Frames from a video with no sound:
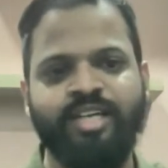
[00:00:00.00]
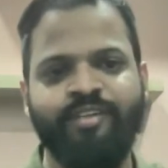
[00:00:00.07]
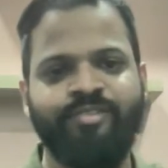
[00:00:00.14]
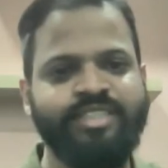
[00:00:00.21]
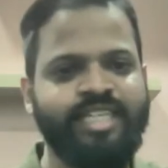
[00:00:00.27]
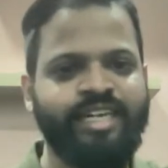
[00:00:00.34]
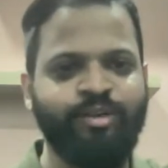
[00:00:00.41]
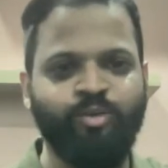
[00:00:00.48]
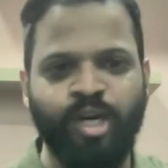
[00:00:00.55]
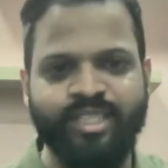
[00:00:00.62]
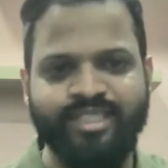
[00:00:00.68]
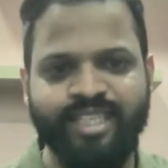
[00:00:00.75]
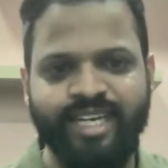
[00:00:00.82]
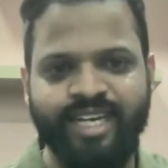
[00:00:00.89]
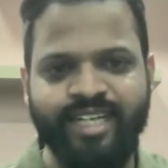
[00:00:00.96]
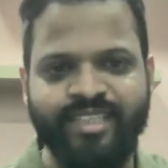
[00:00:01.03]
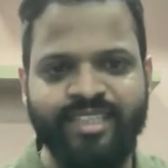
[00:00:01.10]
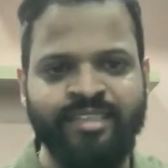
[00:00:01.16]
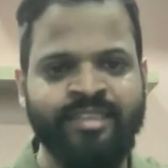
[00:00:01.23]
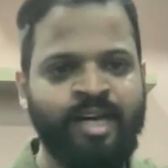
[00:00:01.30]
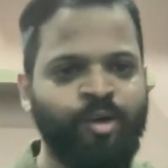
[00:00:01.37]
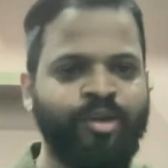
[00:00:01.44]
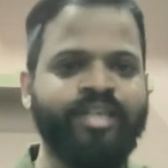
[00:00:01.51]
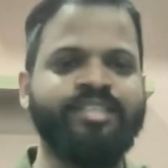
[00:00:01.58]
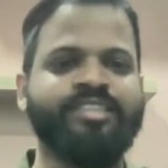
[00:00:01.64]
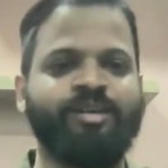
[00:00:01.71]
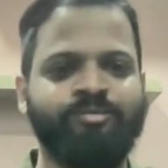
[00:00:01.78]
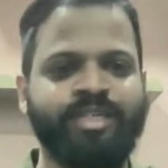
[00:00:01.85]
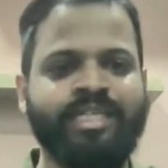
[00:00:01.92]
If it's an invoice creator, how
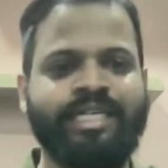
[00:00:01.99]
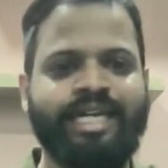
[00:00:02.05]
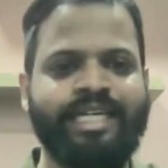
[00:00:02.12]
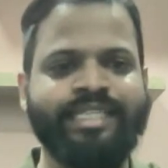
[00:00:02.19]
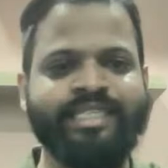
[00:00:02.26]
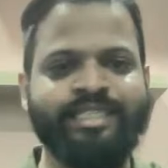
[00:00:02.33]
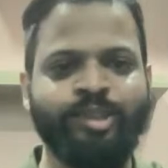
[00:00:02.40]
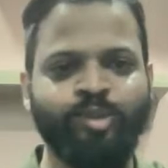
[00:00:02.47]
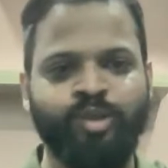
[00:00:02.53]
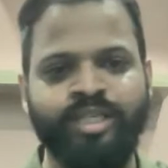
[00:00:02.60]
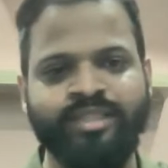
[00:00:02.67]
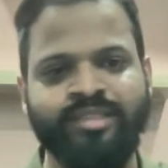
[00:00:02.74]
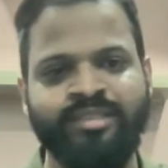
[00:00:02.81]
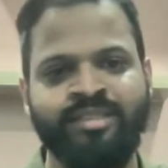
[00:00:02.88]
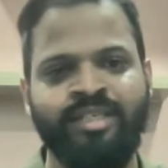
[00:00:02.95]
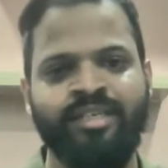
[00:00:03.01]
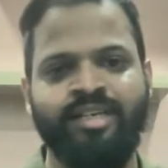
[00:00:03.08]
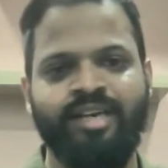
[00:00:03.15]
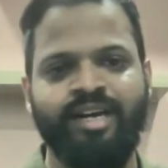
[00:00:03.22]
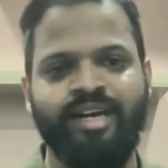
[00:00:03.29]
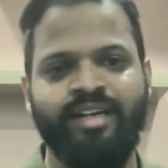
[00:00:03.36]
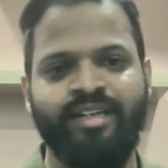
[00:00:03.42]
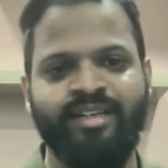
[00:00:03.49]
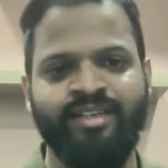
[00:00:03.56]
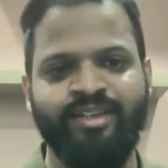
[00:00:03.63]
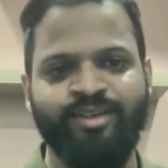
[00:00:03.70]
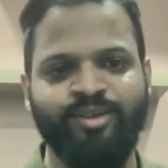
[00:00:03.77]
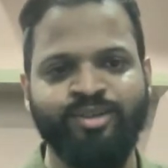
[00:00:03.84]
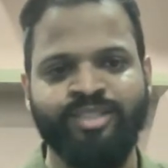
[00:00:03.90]
can someone create an invoice
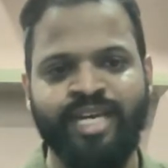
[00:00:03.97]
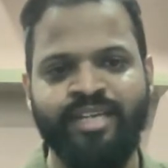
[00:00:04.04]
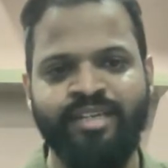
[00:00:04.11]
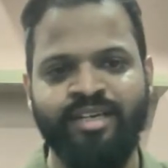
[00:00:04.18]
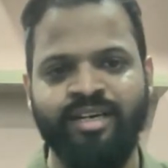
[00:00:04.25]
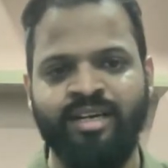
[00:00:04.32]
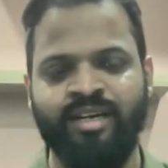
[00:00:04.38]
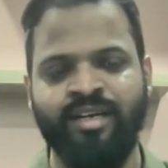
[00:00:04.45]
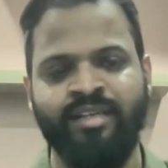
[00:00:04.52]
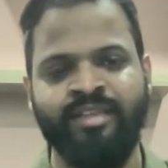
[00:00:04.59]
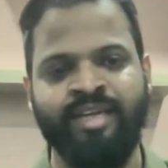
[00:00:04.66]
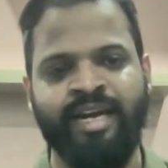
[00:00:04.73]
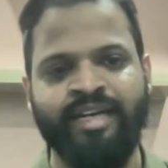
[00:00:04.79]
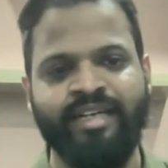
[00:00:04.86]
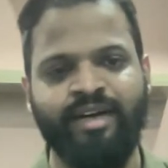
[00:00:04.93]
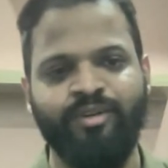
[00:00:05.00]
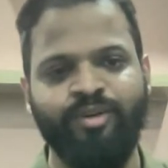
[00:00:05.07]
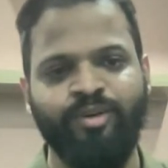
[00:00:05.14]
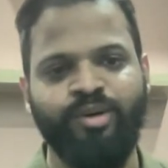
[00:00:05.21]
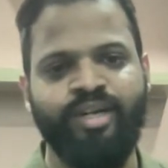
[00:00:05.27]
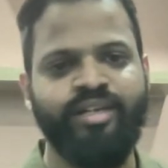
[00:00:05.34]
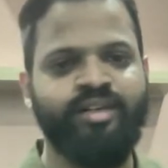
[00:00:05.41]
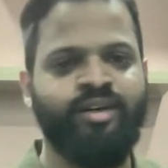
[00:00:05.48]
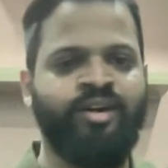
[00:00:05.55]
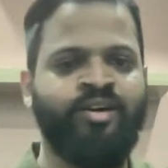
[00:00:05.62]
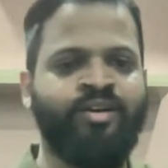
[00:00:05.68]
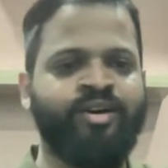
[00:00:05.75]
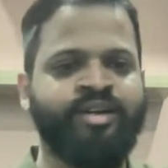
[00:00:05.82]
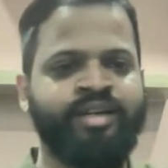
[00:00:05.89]
and and download it?
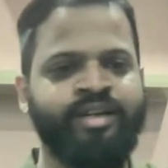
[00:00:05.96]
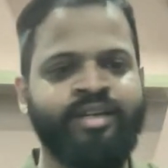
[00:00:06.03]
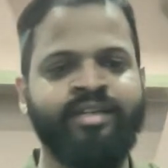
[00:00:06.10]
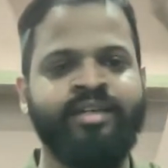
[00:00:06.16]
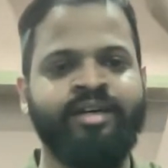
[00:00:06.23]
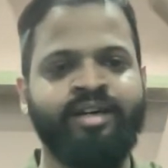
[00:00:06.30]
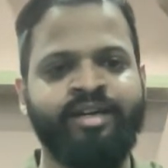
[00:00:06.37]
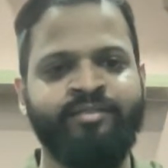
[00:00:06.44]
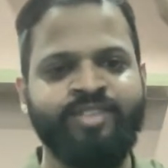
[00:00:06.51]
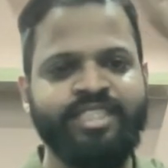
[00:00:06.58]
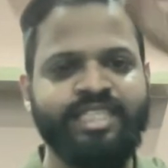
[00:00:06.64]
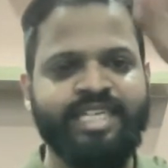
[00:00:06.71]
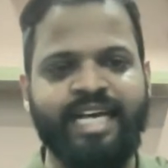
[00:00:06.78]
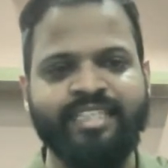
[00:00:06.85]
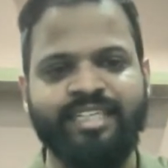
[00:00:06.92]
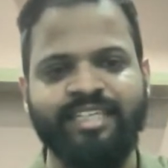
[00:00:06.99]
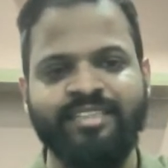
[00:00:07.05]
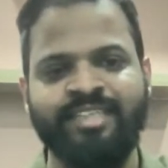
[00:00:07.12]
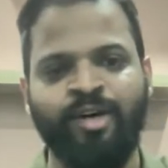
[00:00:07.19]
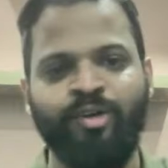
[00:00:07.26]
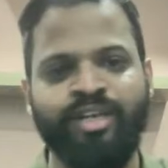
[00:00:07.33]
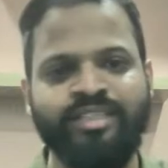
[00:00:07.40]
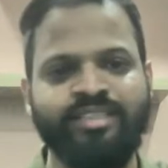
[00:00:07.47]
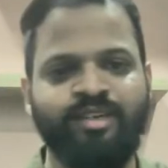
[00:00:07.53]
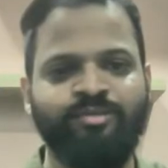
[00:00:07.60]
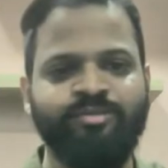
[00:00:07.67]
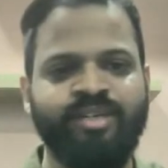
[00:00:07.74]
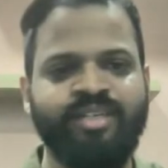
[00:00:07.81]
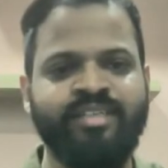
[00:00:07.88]
Or if it's a task list, how can
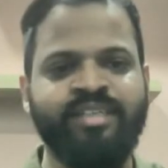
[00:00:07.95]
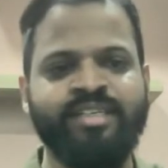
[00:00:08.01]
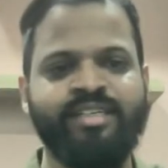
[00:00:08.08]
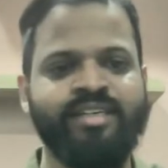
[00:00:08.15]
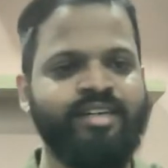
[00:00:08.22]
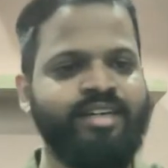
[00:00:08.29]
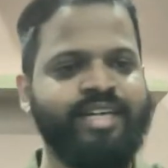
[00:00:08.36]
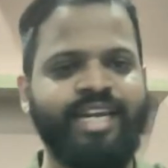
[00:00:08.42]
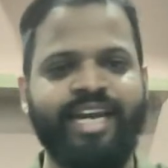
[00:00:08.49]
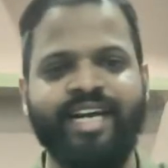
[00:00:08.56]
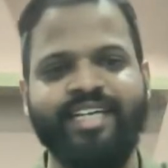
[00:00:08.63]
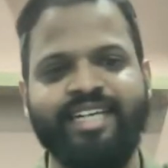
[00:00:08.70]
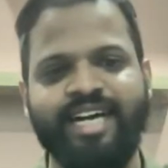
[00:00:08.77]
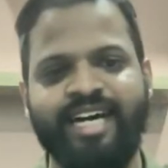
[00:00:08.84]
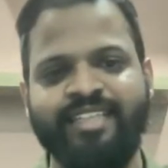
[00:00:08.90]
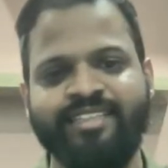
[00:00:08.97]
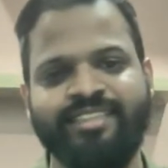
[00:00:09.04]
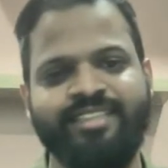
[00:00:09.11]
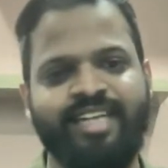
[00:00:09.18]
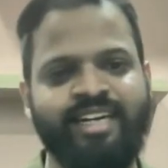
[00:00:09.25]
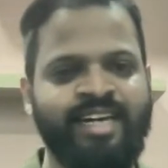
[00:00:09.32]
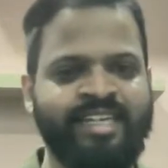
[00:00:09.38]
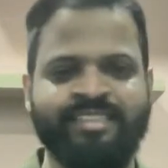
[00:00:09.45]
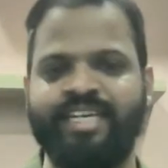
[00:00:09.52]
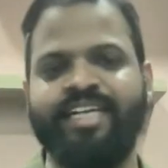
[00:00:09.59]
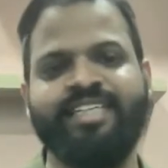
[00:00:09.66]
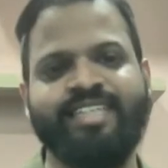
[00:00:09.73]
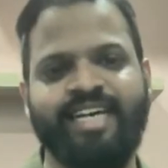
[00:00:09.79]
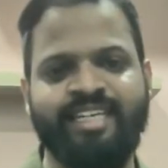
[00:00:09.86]
someone create tasks and
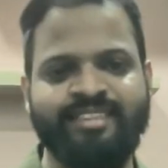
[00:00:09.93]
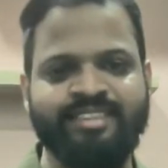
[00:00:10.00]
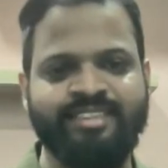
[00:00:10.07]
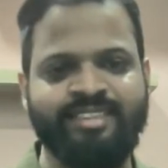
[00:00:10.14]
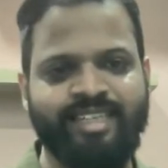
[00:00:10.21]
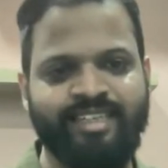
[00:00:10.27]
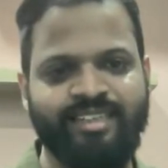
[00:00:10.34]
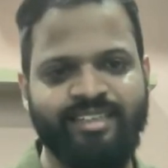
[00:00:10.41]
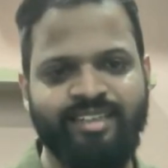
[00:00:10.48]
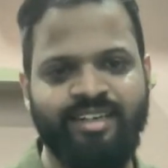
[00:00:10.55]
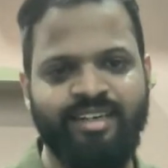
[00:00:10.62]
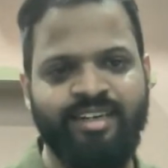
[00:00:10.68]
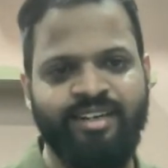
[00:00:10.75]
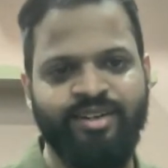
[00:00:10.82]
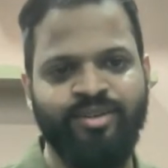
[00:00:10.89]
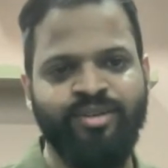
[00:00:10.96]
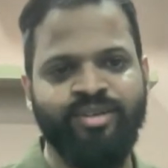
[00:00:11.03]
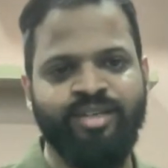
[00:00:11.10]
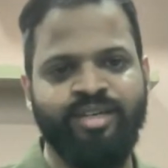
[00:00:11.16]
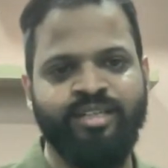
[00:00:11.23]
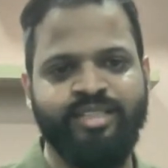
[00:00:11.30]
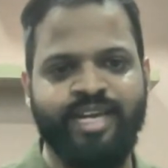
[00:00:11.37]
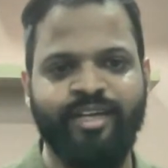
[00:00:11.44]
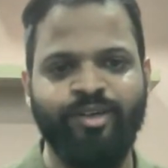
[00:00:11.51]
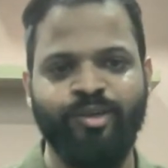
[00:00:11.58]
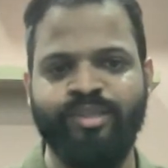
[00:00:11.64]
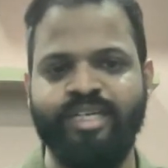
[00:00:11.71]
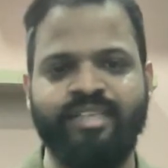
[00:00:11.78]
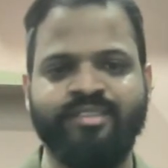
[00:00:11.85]
assign tasks and
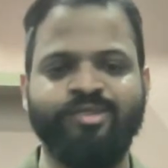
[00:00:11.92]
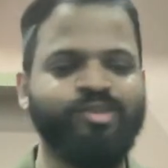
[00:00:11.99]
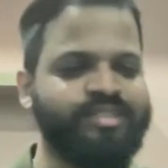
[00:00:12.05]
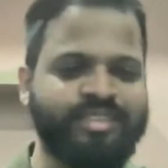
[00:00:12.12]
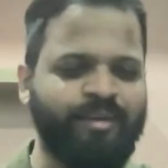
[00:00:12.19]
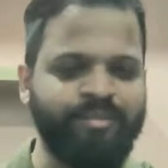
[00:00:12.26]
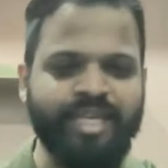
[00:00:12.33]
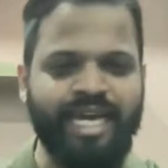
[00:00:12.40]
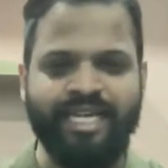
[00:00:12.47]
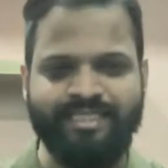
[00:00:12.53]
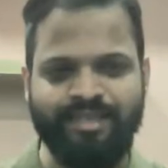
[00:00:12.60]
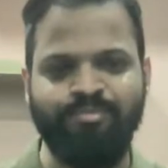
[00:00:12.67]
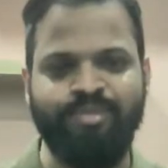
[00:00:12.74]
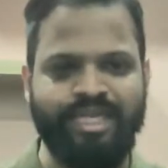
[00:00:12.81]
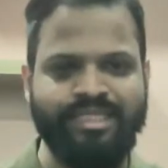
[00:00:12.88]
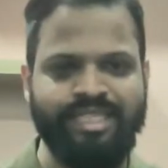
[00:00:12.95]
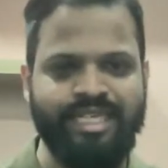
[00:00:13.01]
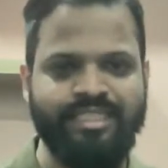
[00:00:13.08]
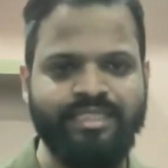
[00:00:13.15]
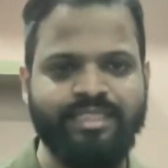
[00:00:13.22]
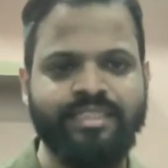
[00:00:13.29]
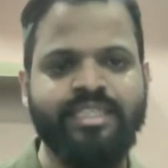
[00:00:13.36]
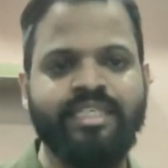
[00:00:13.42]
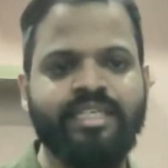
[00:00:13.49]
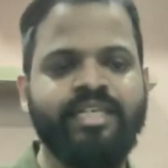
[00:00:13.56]
schedule tasks? So something as simple as like this.